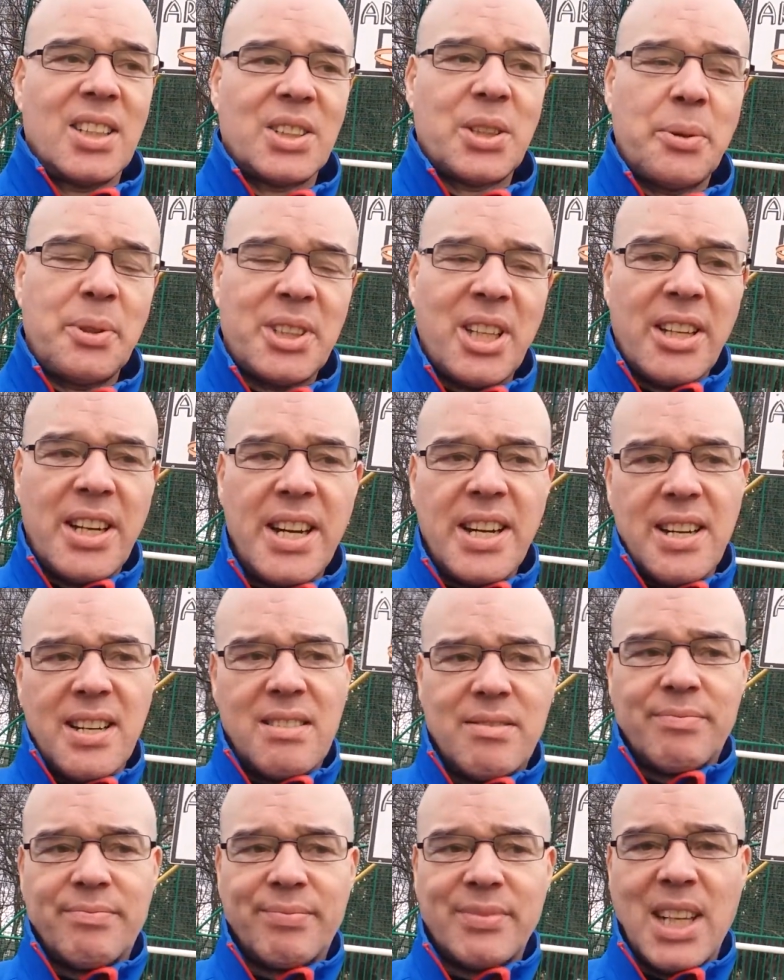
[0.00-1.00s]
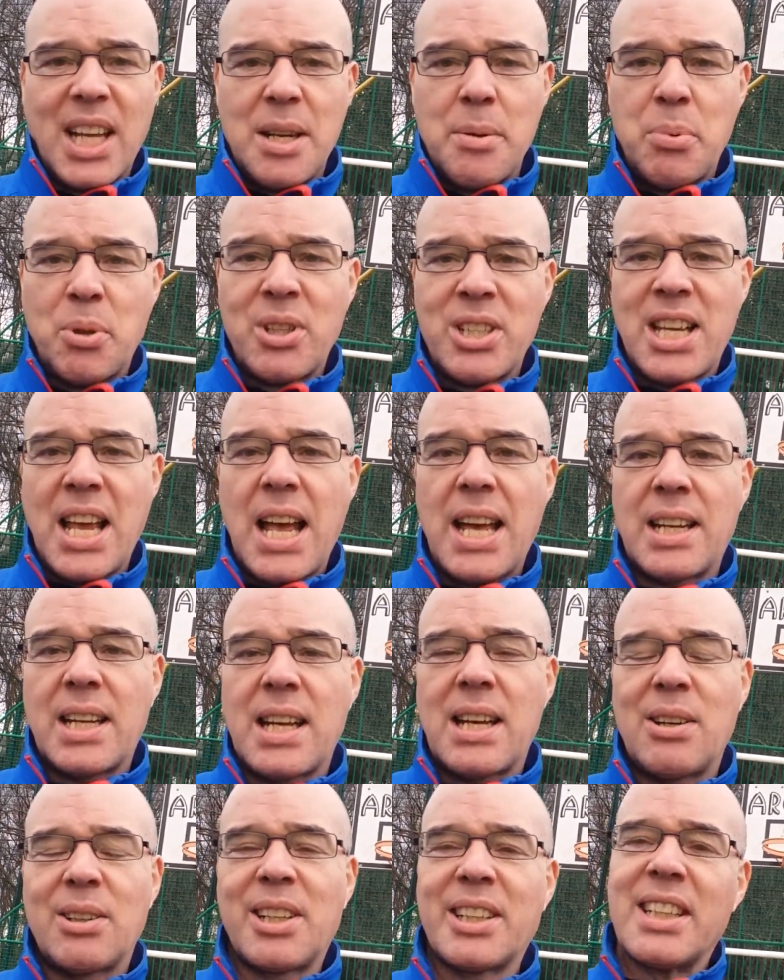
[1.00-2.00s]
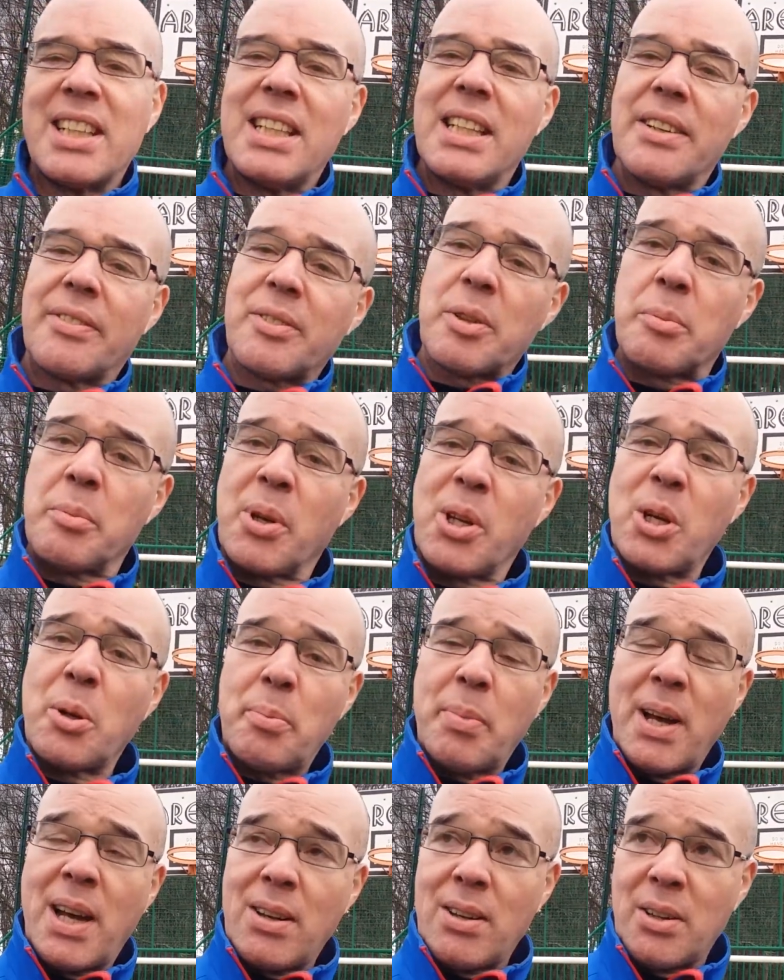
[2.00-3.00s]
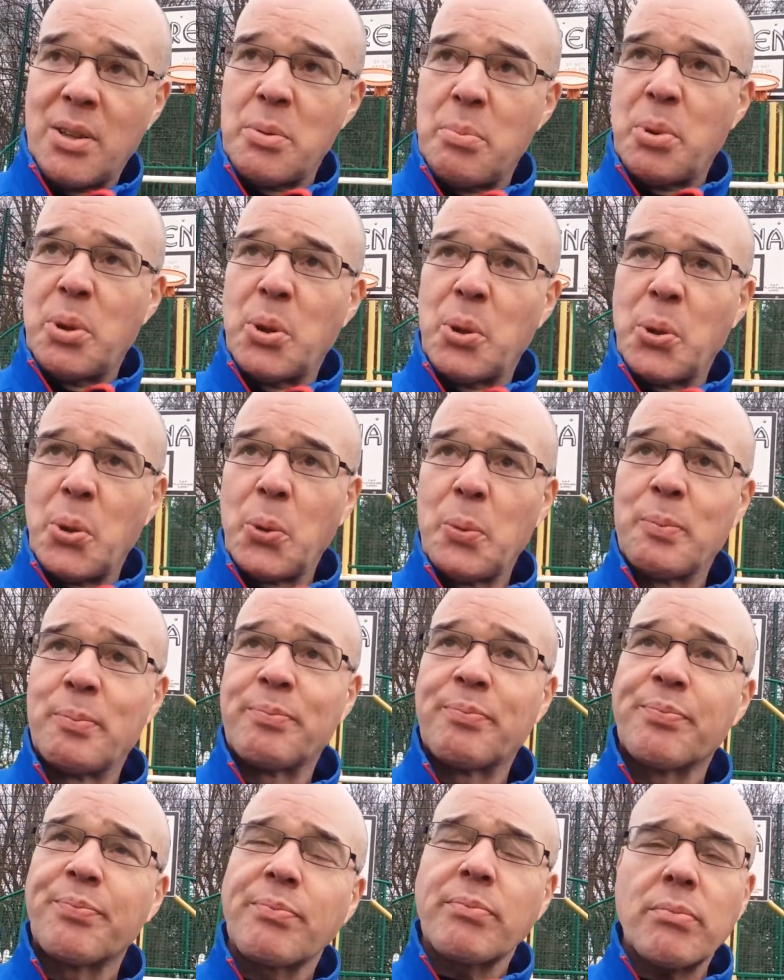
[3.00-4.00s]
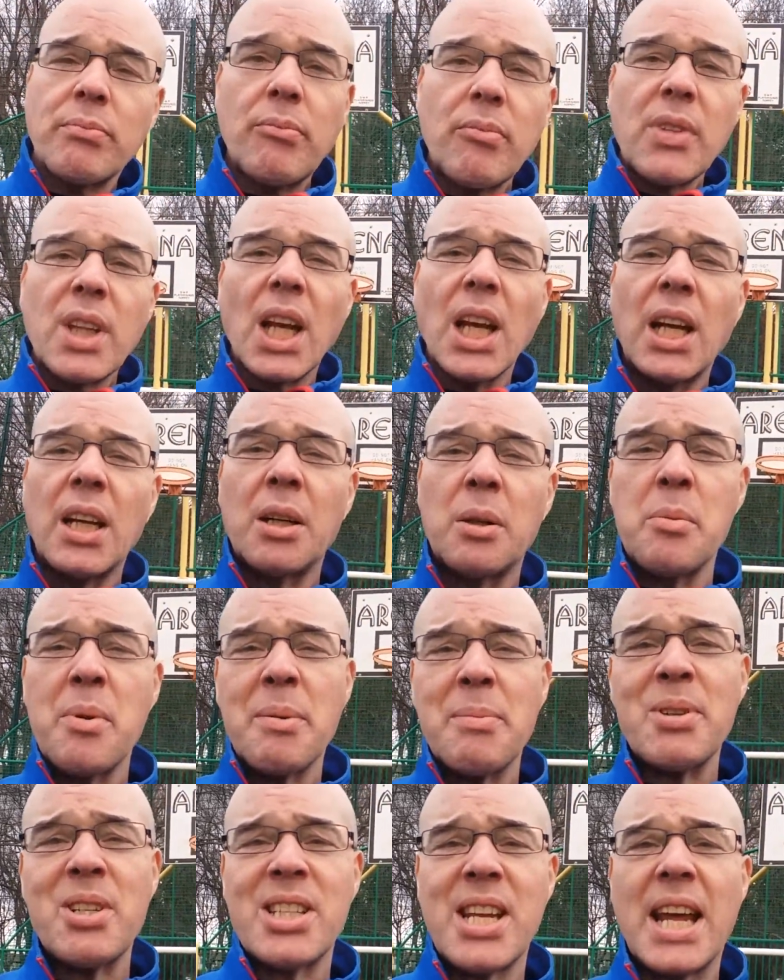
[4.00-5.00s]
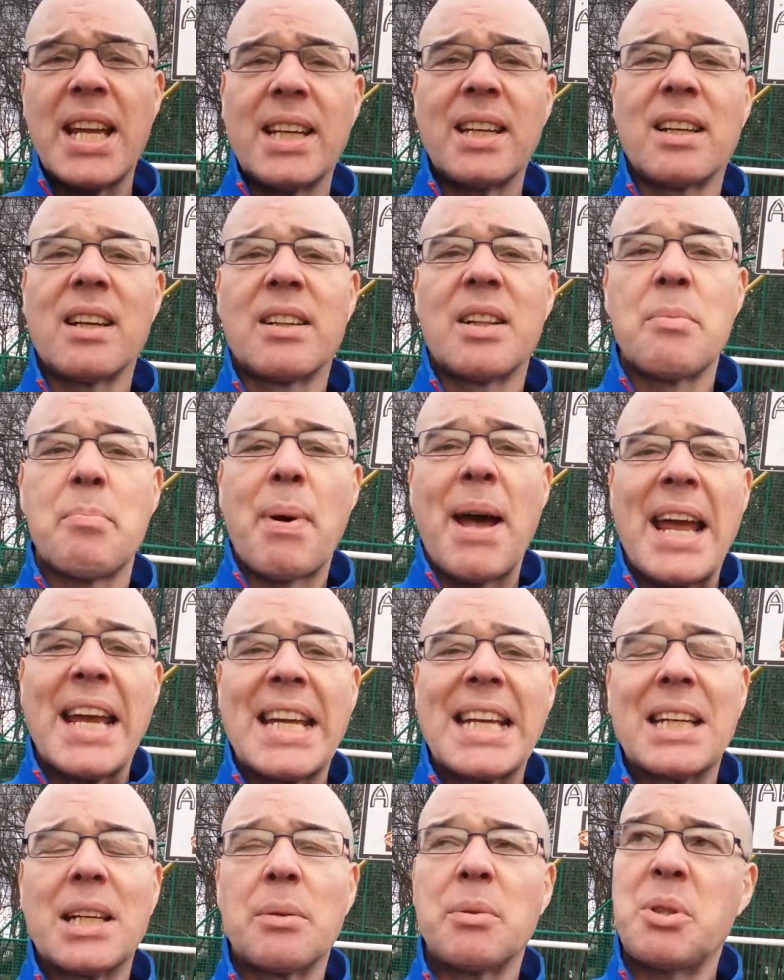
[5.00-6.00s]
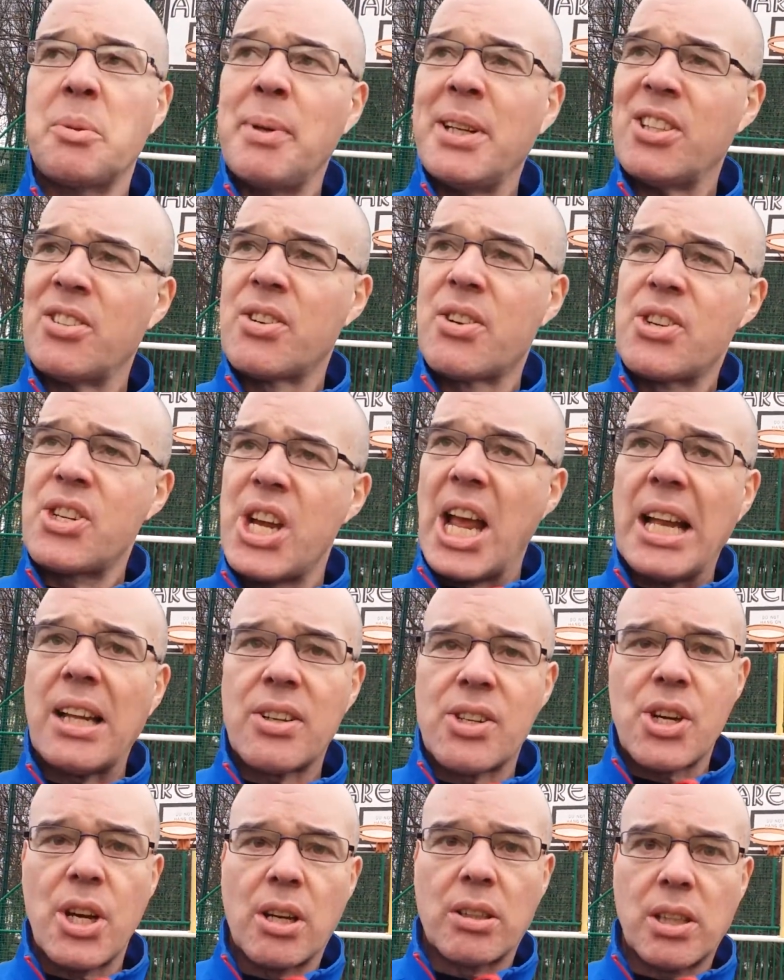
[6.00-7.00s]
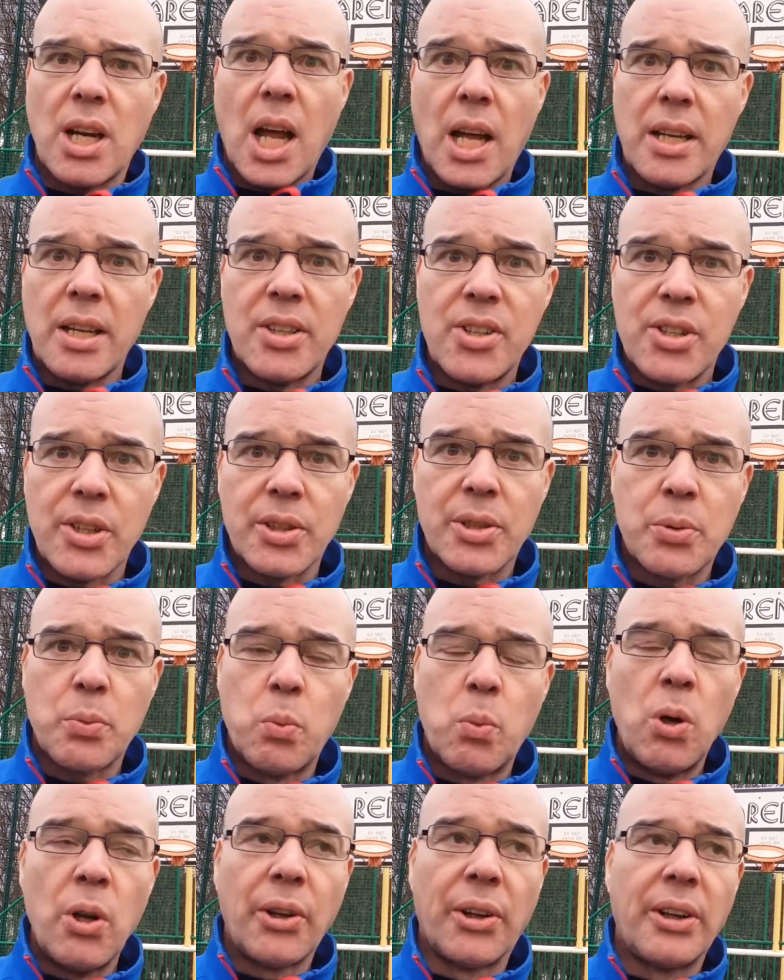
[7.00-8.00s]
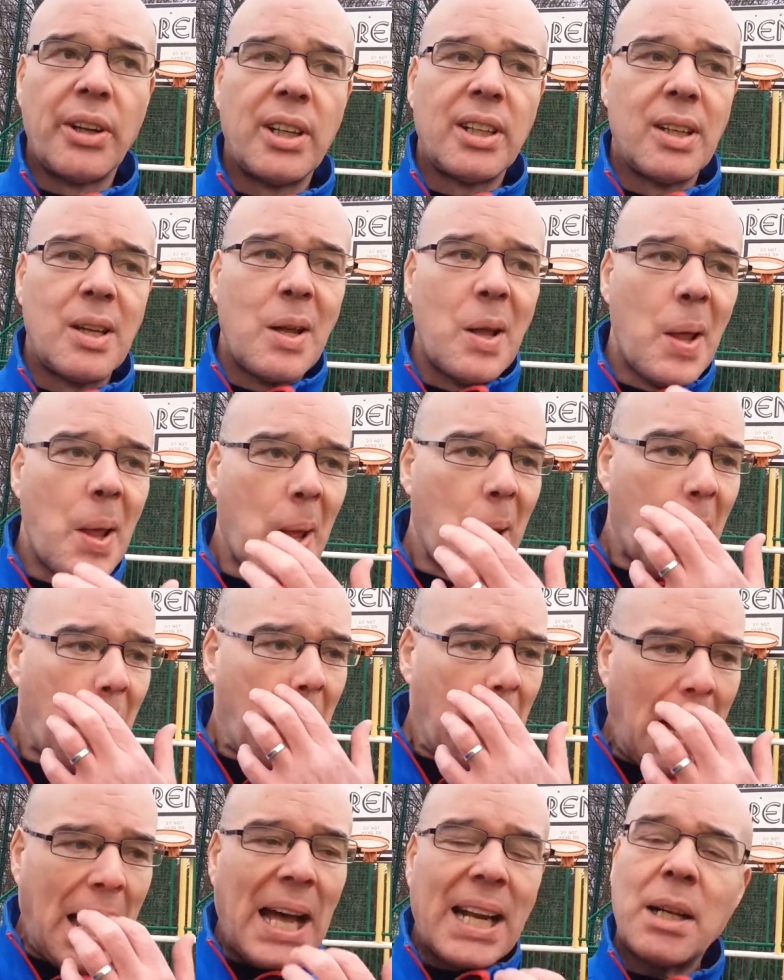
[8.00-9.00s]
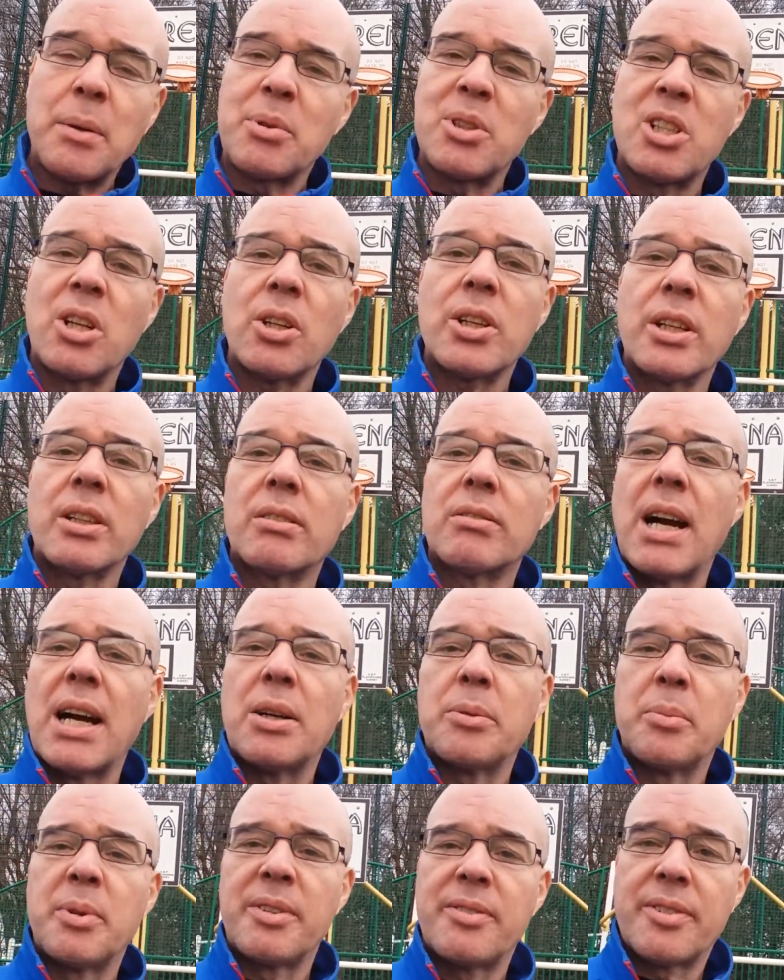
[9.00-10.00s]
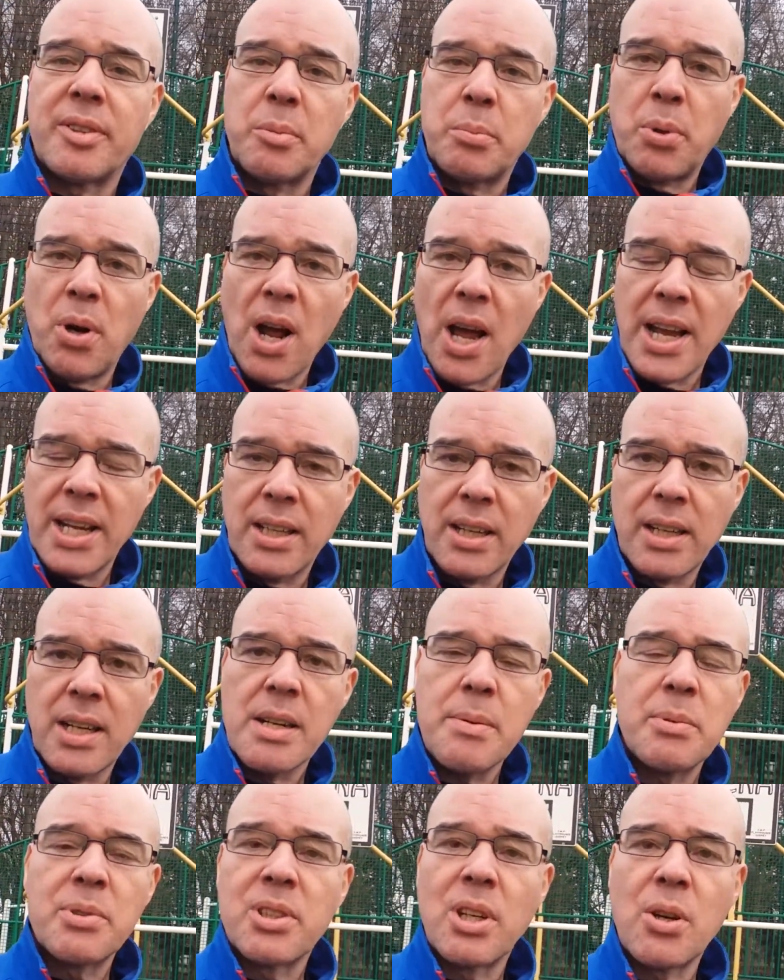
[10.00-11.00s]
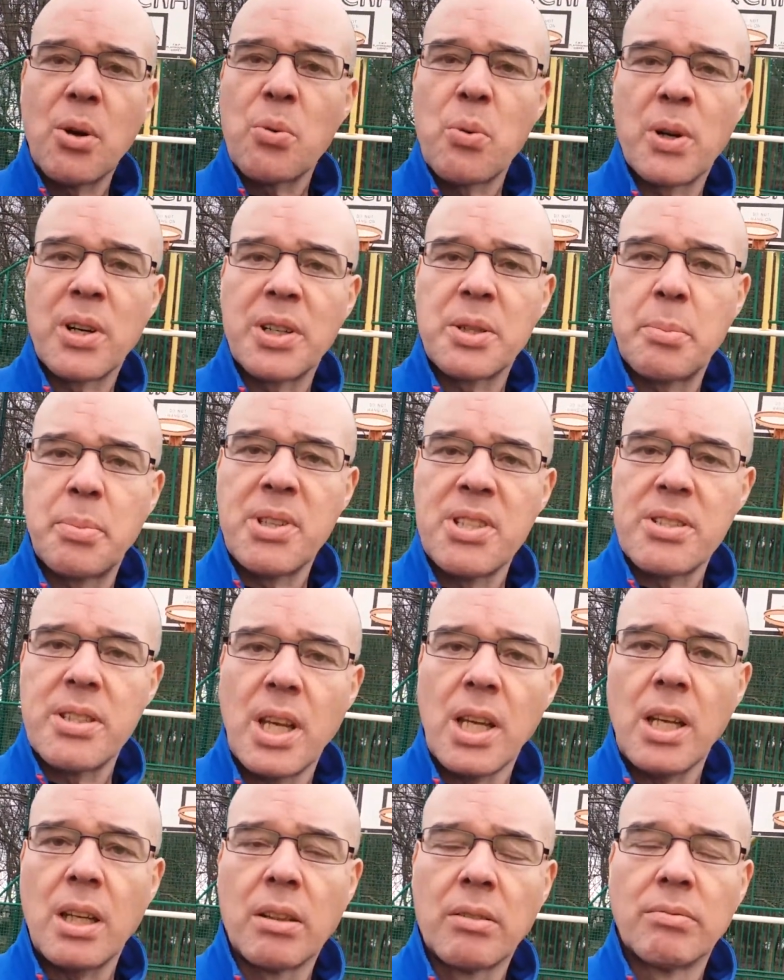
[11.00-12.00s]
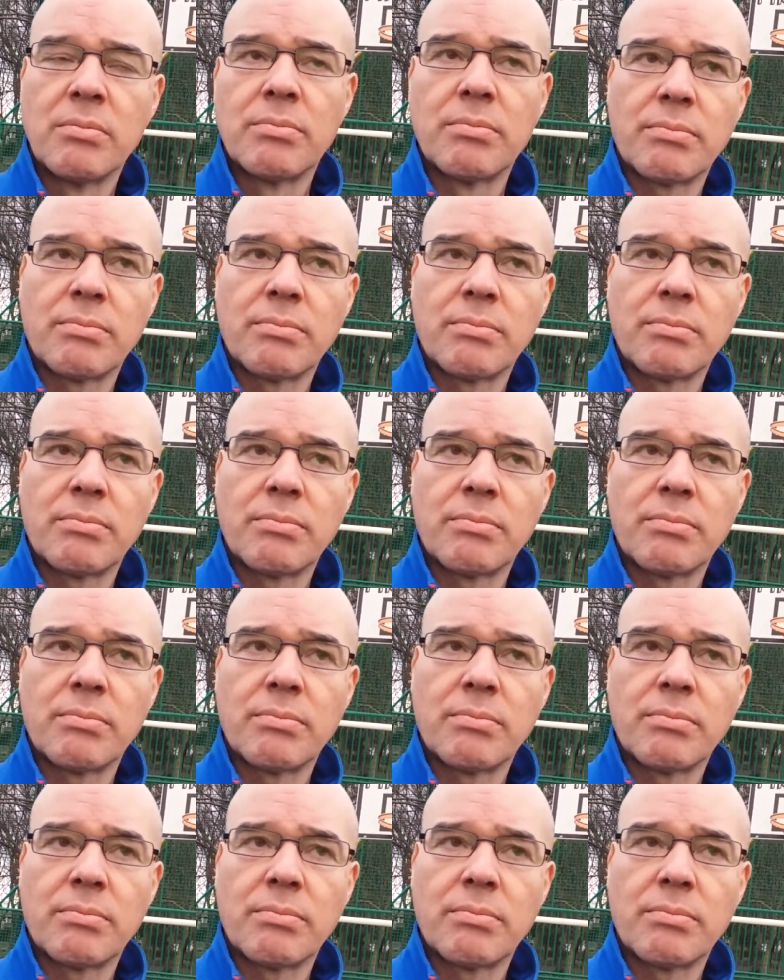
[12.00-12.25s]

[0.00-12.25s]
So he said, "Here," and he put his hand out and he lifted me up out of the pool. And I remember standing on the bank, and I was a bit shell-shocked. I had just won. And I was looking around me for Brian, and he was nowhere to be seen.